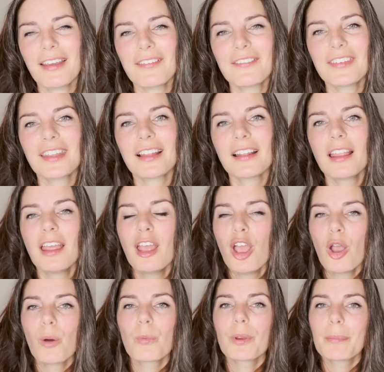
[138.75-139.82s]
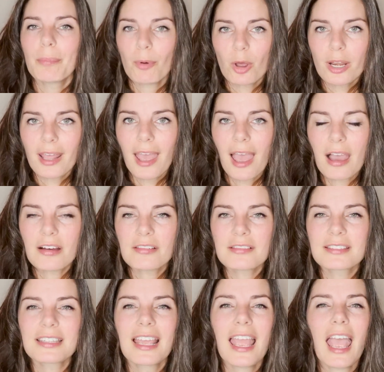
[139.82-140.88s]
I feel we bought a
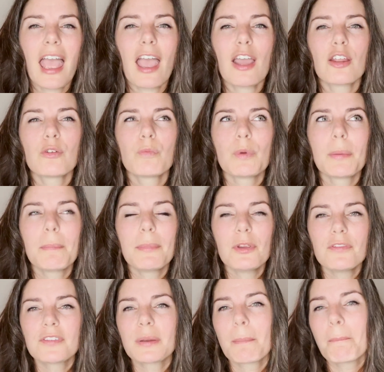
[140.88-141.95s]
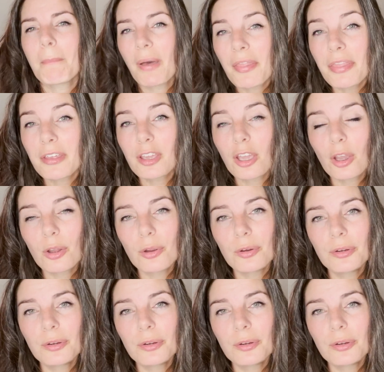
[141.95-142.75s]
house and we moved a month ago.